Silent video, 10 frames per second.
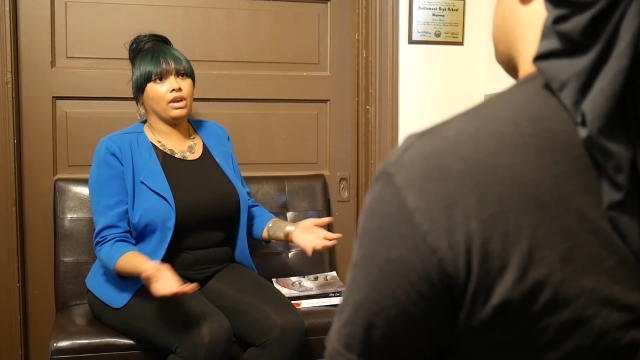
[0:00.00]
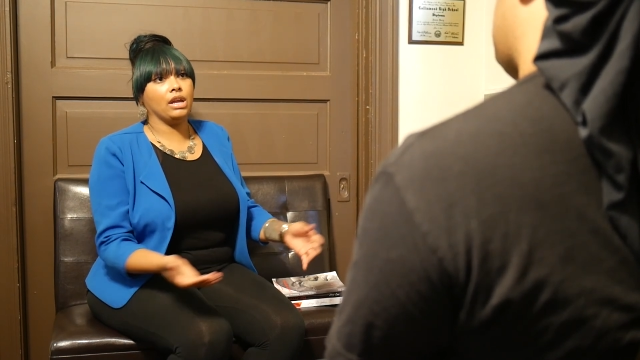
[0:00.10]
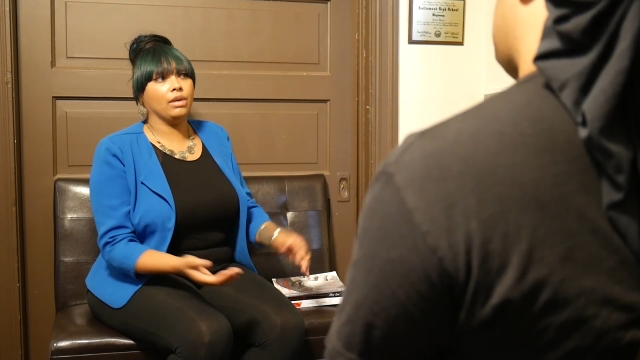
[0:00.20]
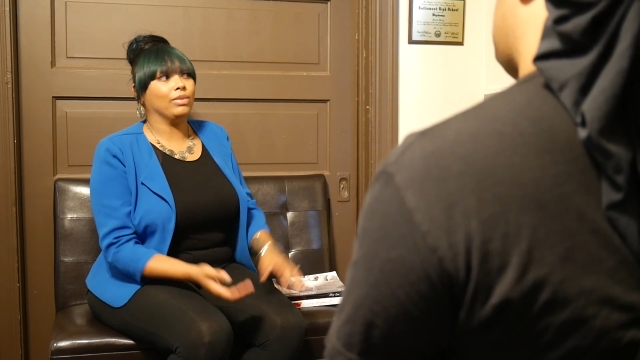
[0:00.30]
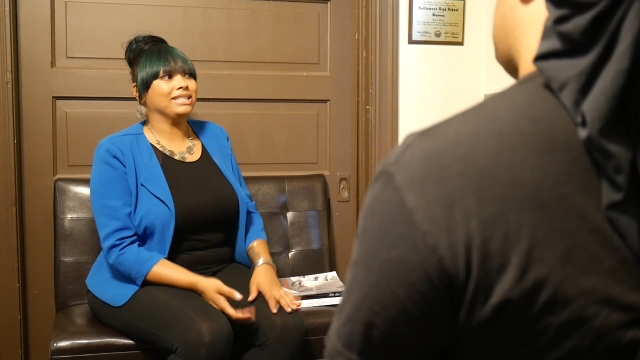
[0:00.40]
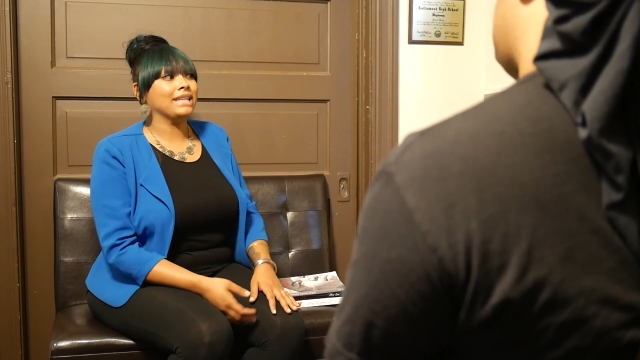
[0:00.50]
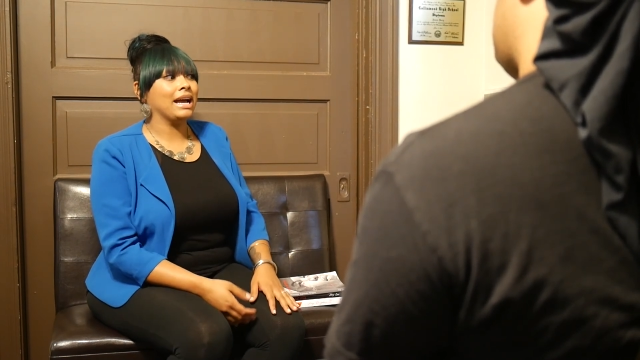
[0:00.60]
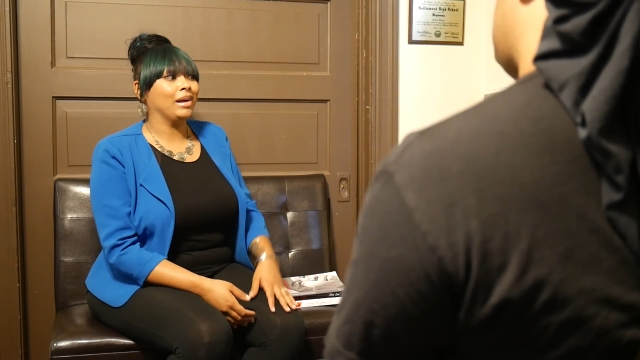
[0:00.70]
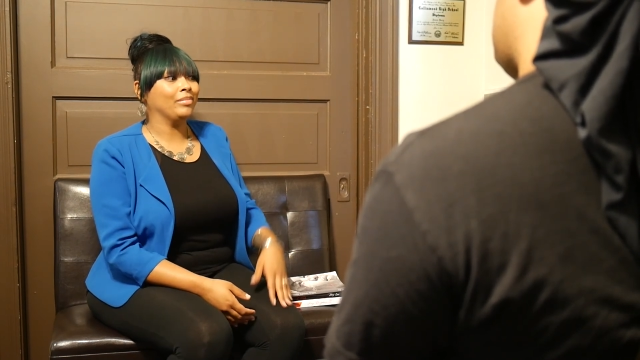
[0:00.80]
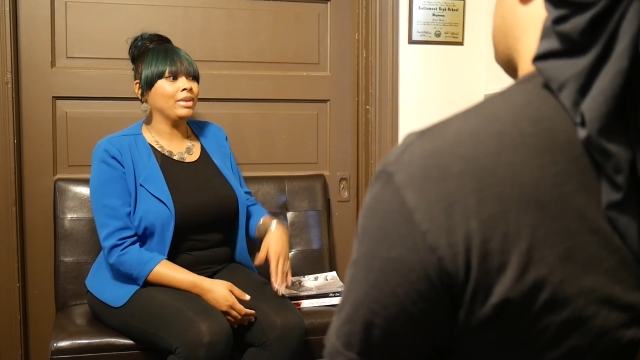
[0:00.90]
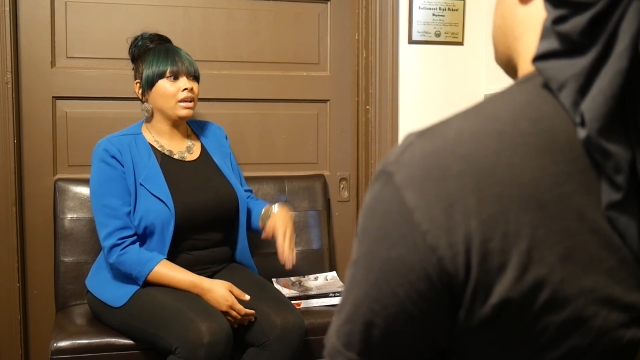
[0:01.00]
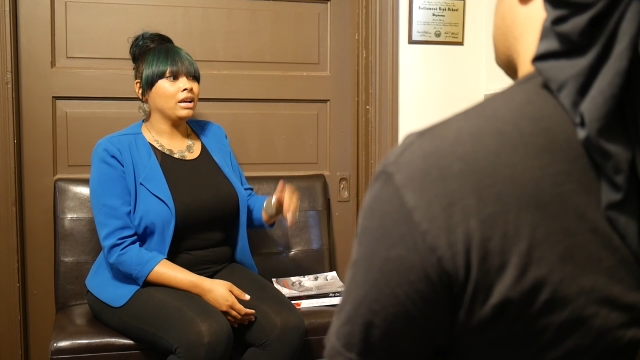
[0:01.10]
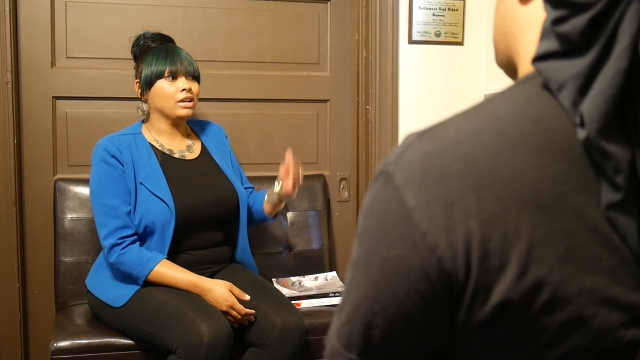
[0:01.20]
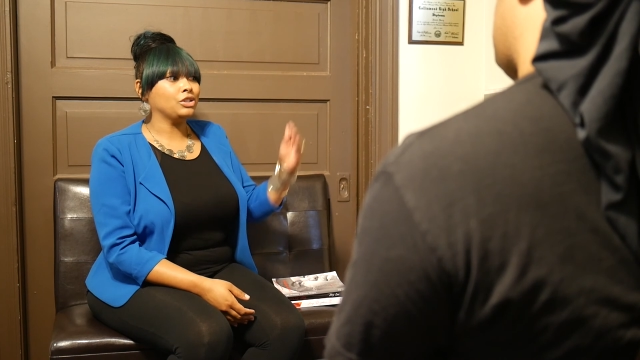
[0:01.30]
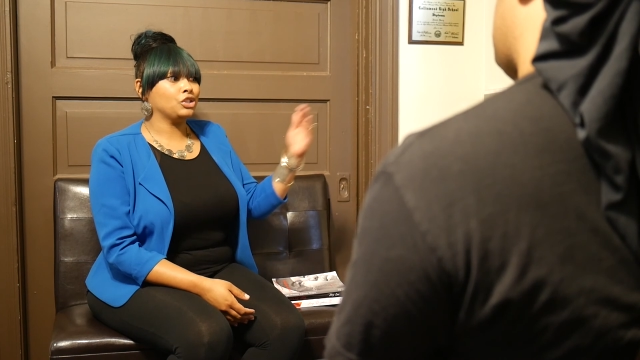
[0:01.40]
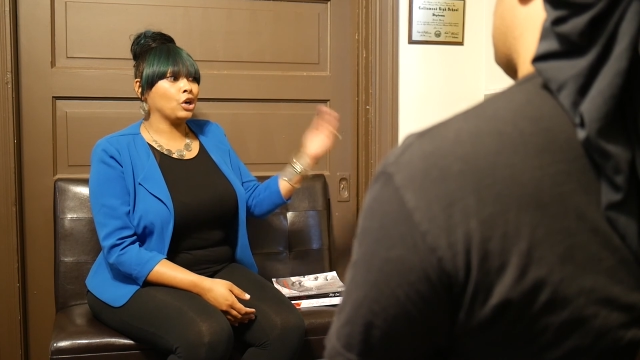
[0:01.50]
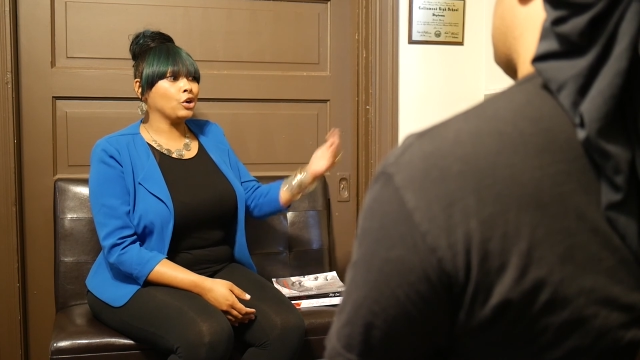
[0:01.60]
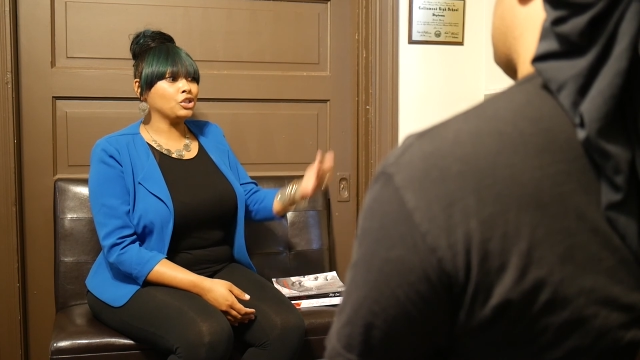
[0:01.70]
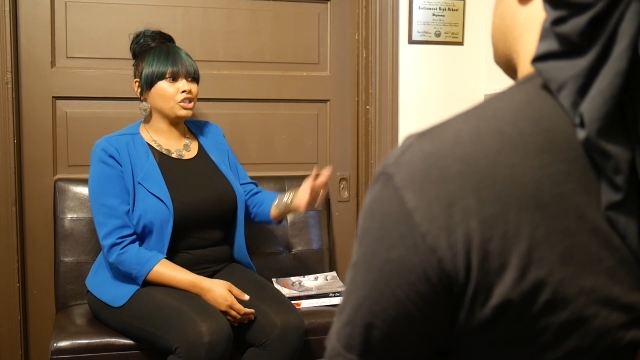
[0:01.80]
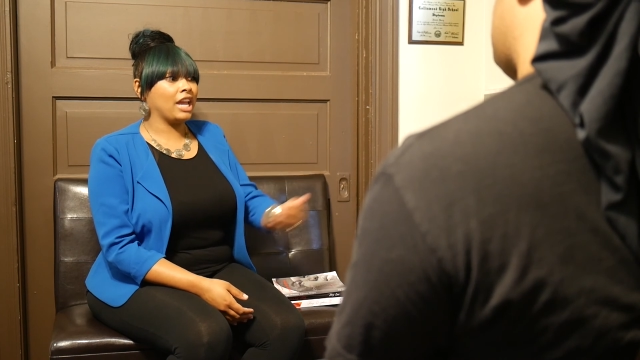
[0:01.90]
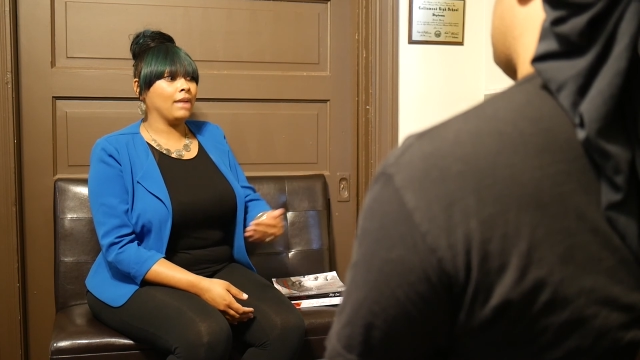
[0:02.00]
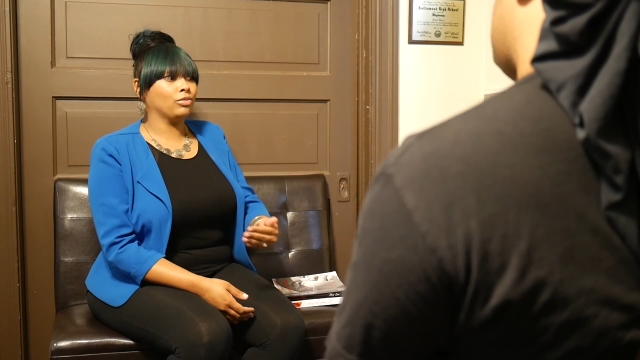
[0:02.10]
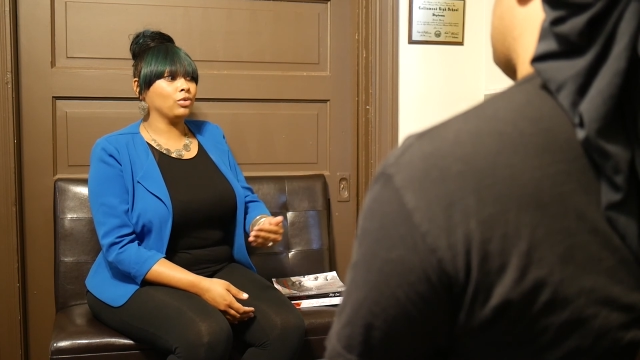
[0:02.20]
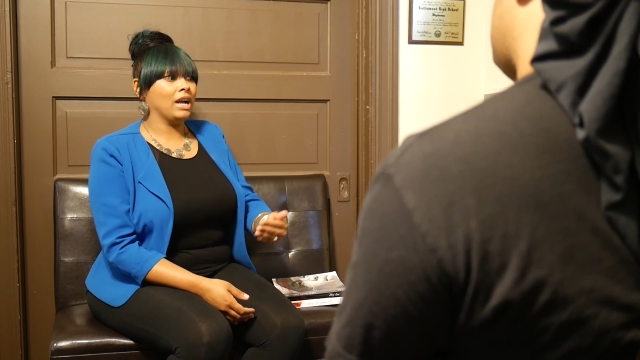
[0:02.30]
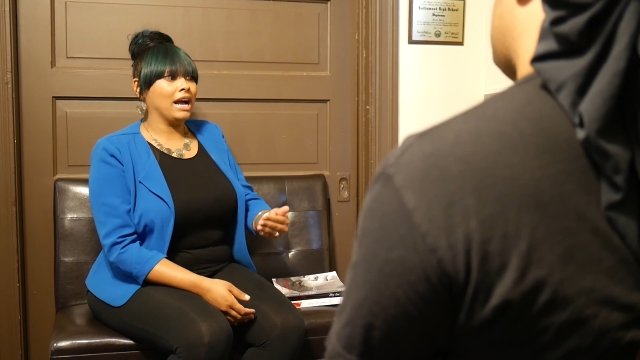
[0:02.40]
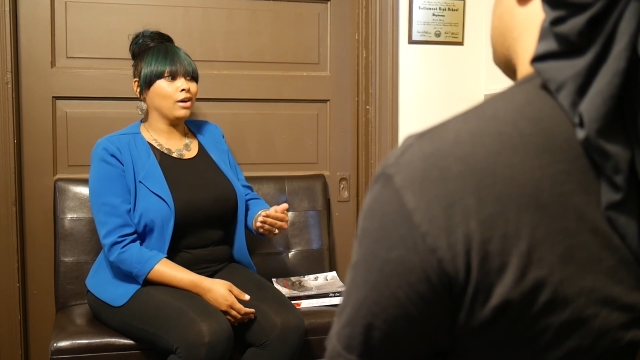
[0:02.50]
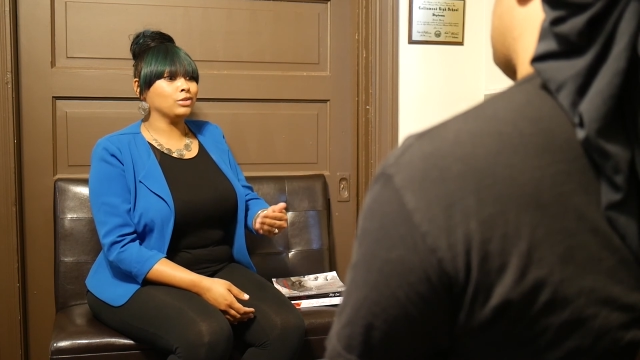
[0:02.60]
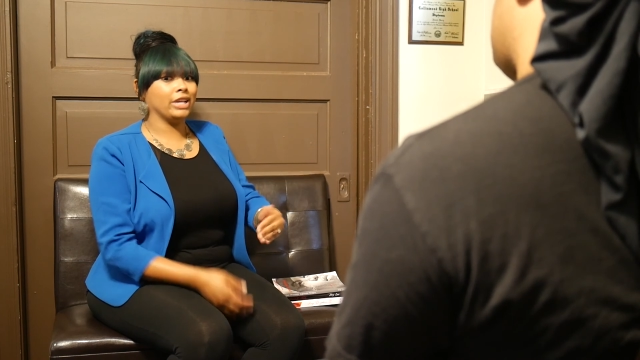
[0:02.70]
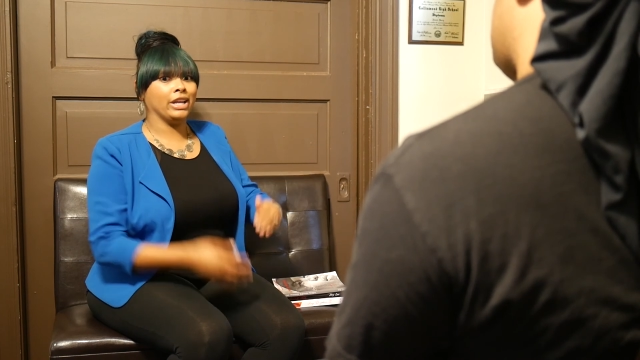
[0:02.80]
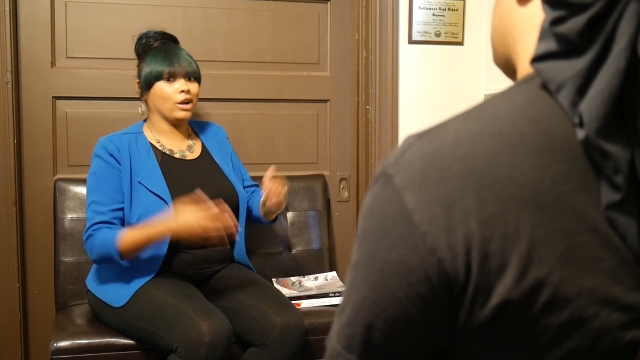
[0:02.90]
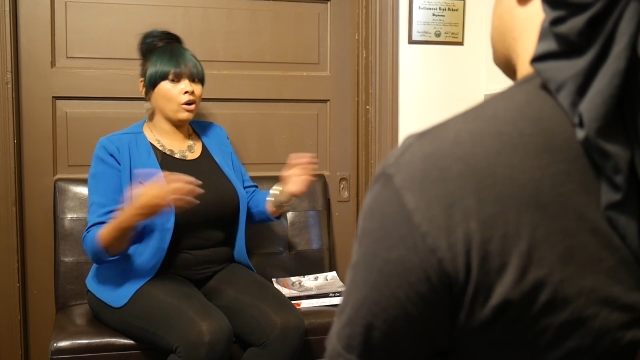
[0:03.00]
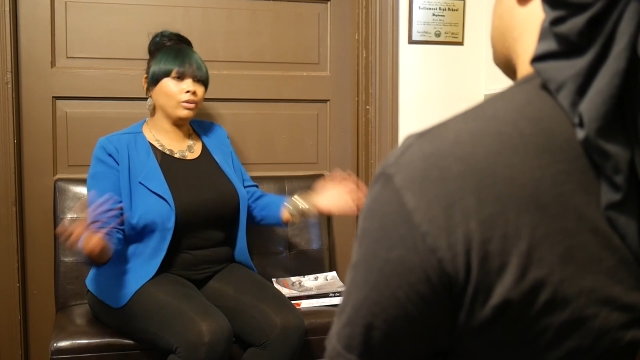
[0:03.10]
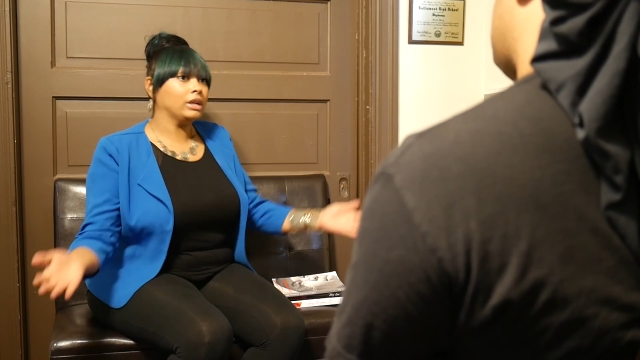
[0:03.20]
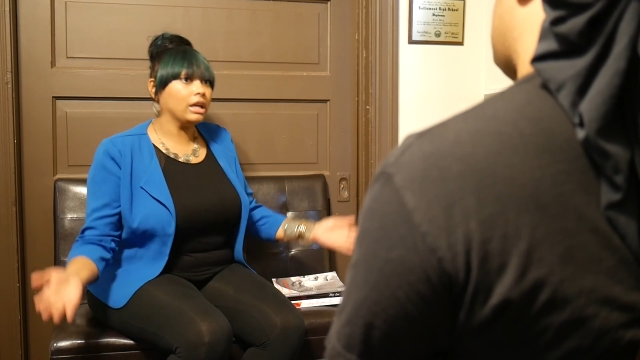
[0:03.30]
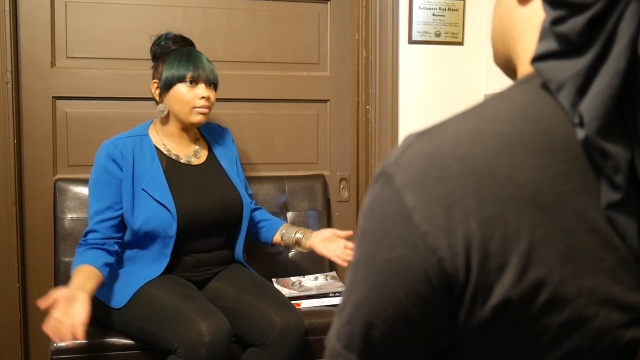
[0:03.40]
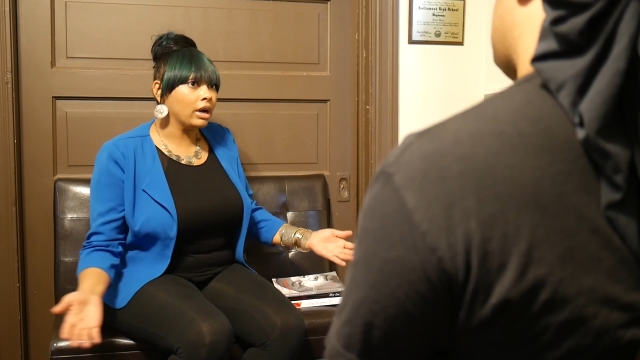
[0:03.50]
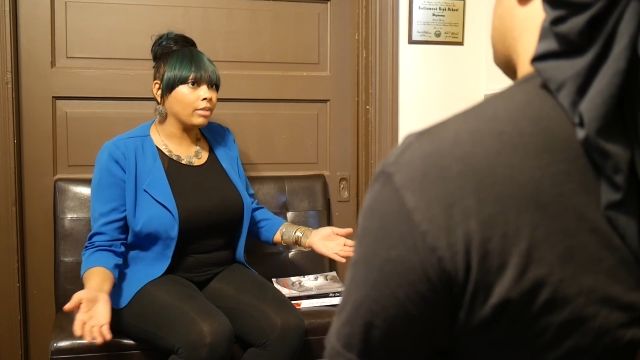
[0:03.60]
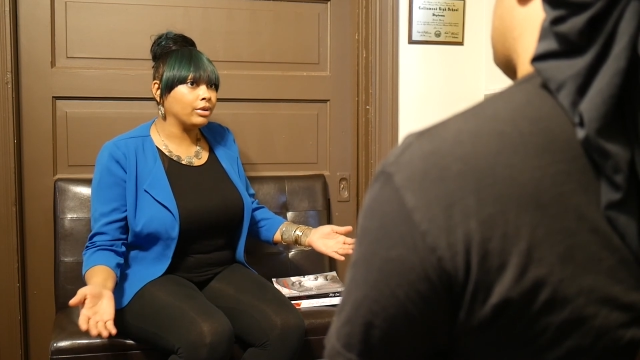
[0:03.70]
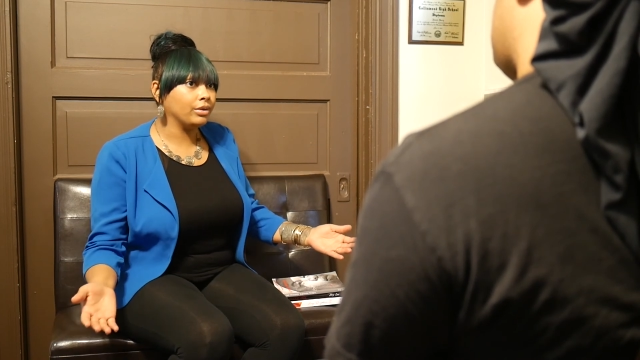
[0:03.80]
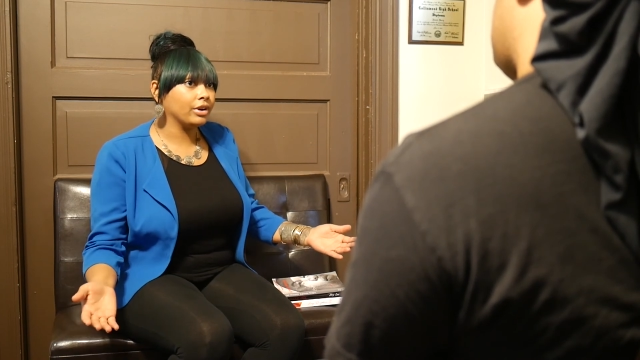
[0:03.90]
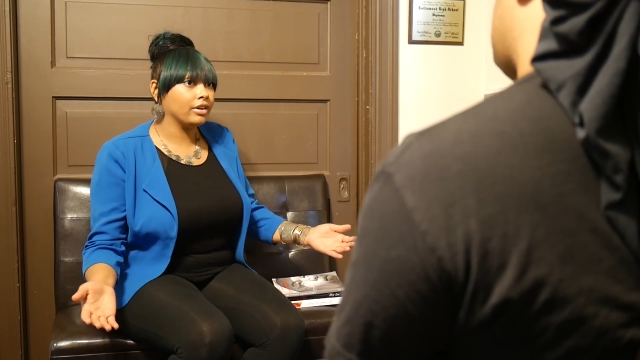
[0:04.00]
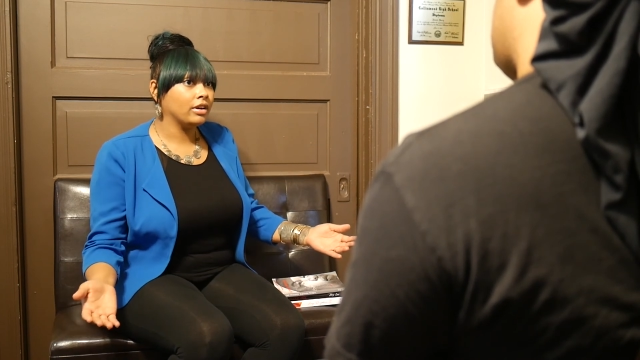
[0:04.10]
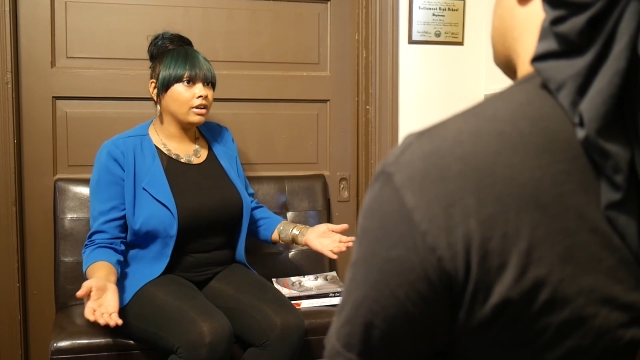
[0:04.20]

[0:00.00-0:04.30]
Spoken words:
And then one time a surge came through the house and only hit my computer.